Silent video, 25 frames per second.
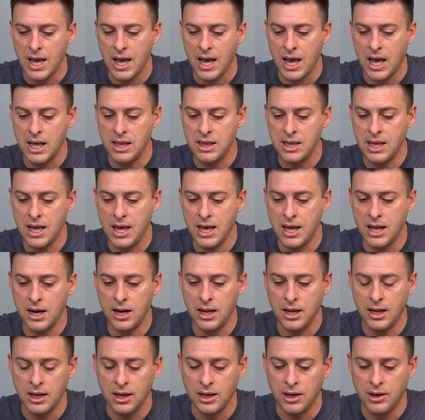And
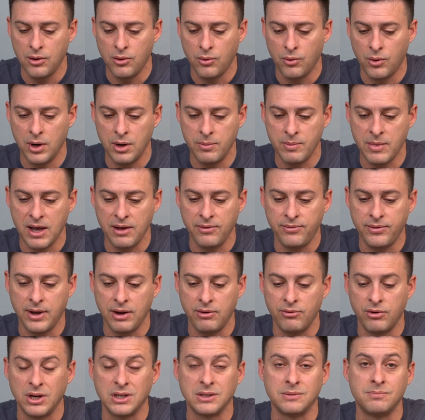then one of my
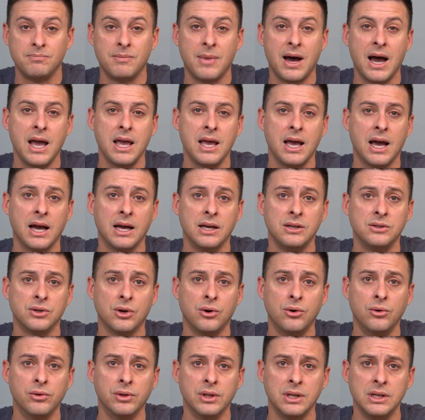favorite is My Eyes
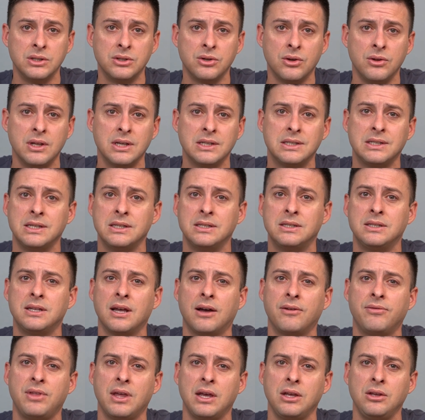Only. So this is
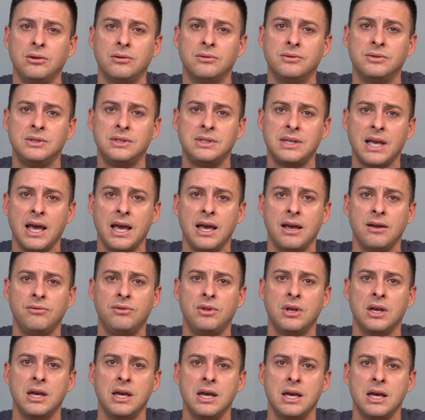stuff that you've
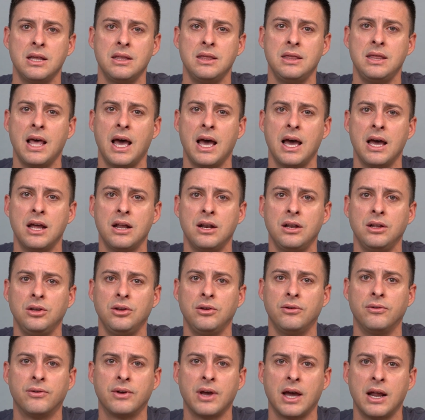saved that
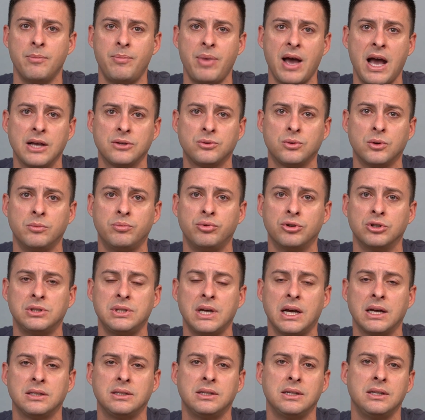you've kind of password
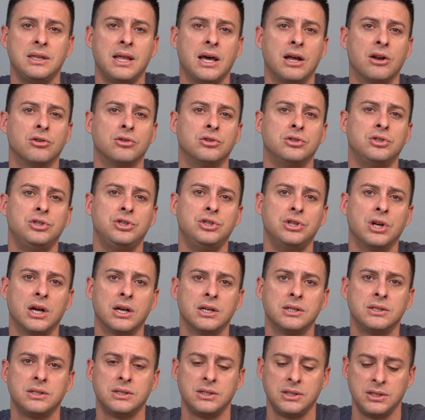protected that are
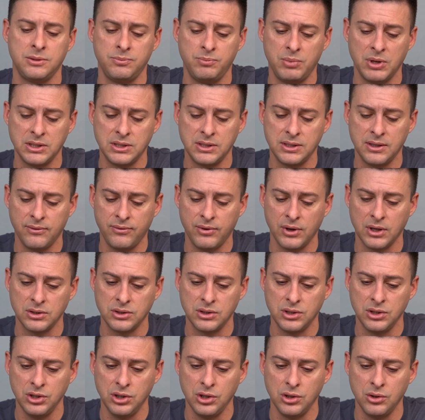just specific
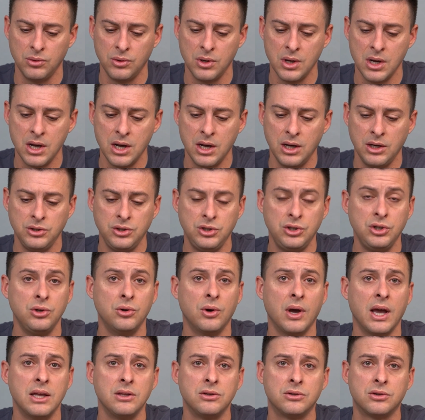to you. So
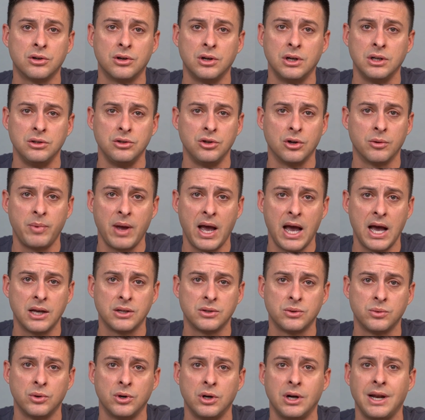you enter in your
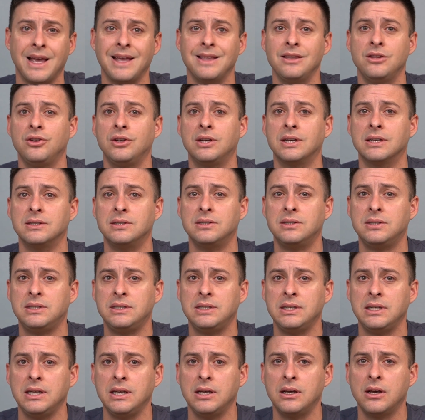password and you can
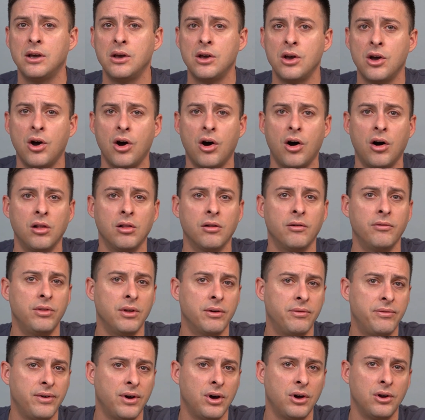see all of
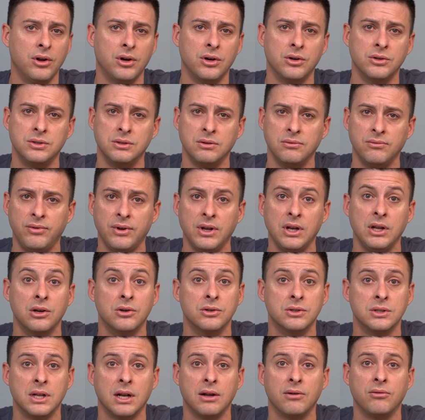the photos and
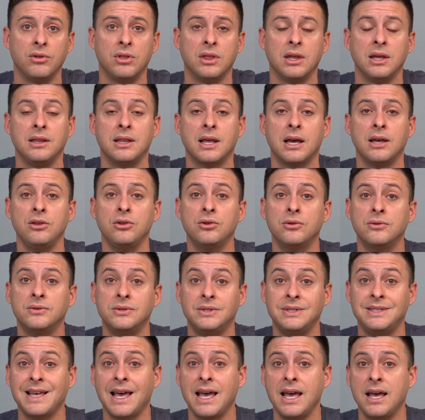videos and everything that you've
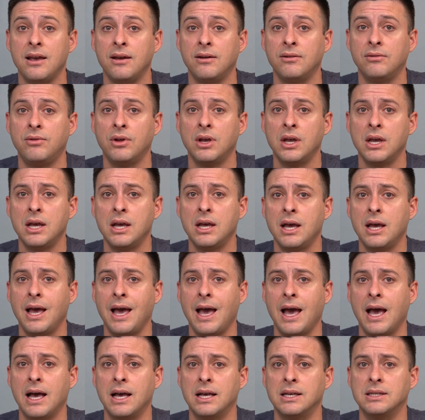saved
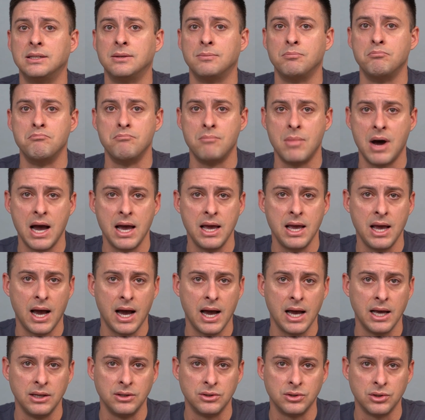as My
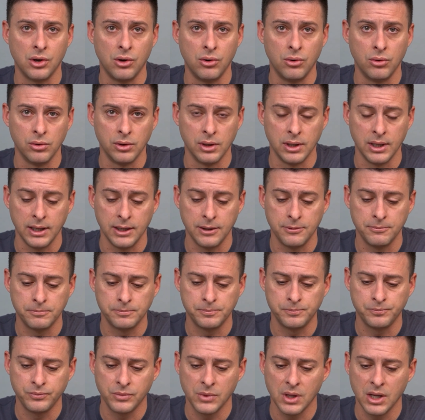Eyes Only.
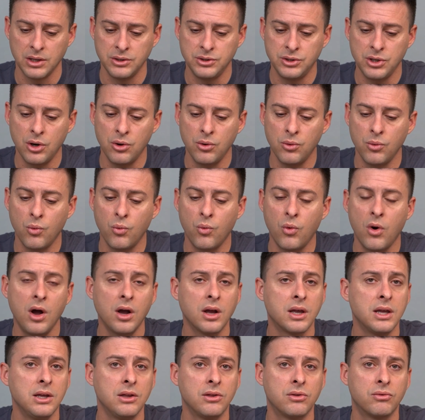So
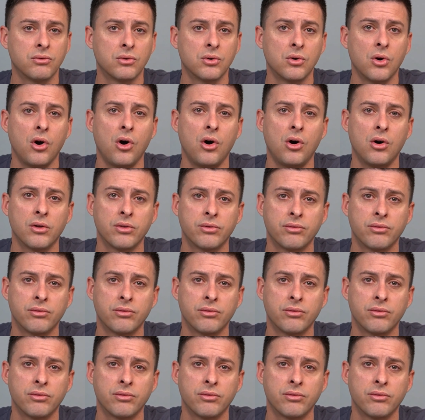walking through all